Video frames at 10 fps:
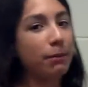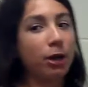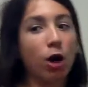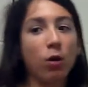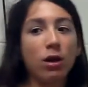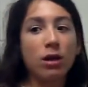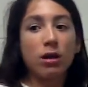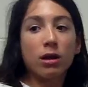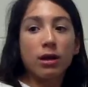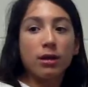Thibodeau
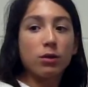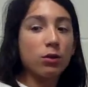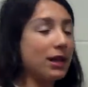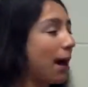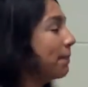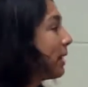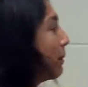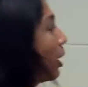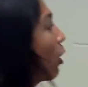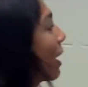
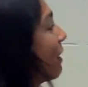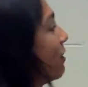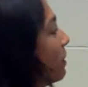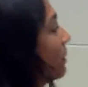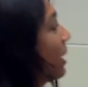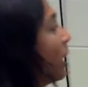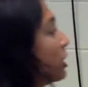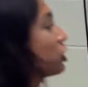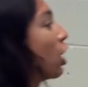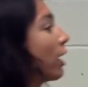gave him the
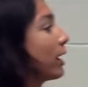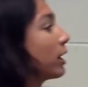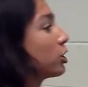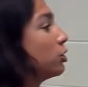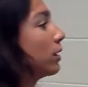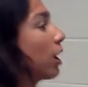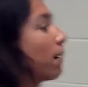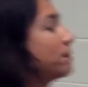starting shooting guard